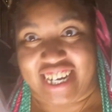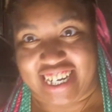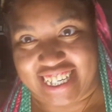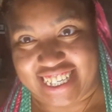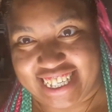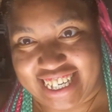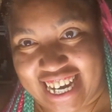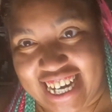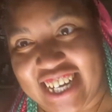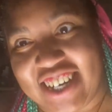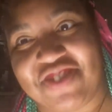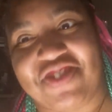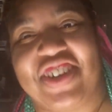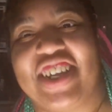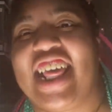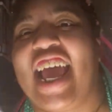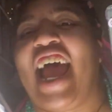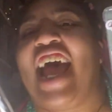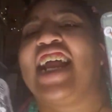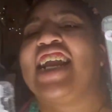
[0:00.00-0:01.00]
excited for
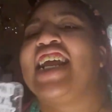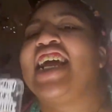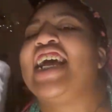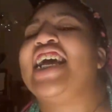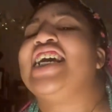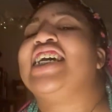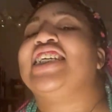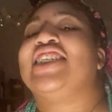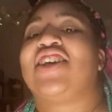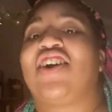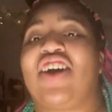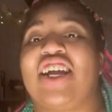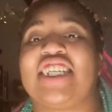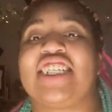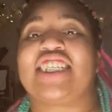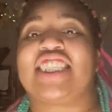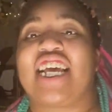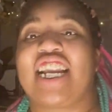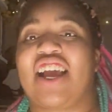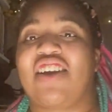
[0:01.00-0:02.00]
that. So, I
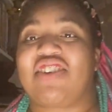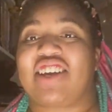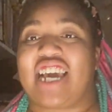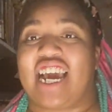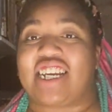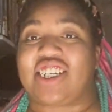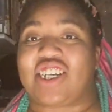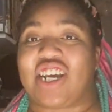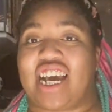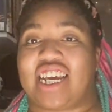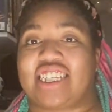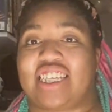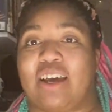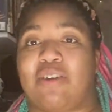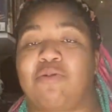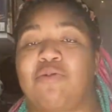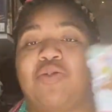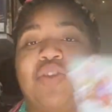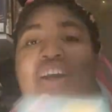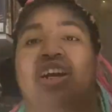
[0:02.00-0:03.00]
just thought I would catch you guys
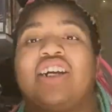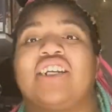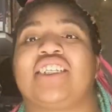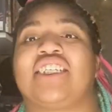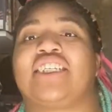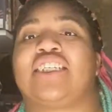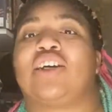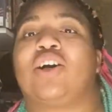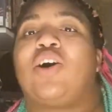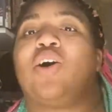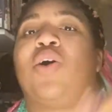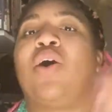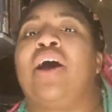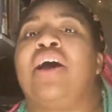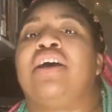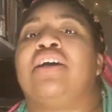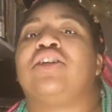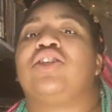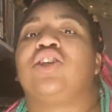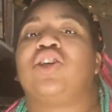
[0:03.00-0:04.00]
up. There's still
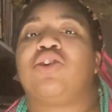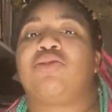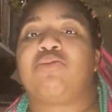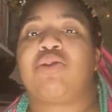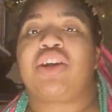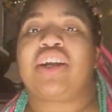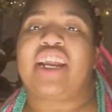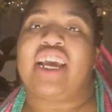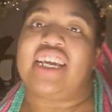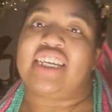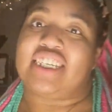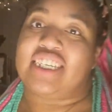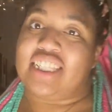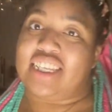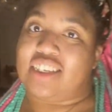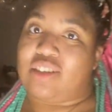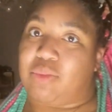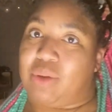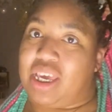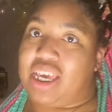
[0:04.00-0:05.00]
2 more days in
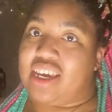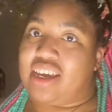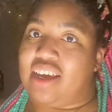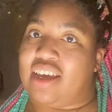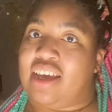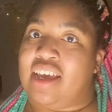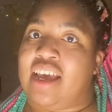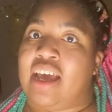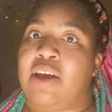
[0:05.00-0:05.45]
this week.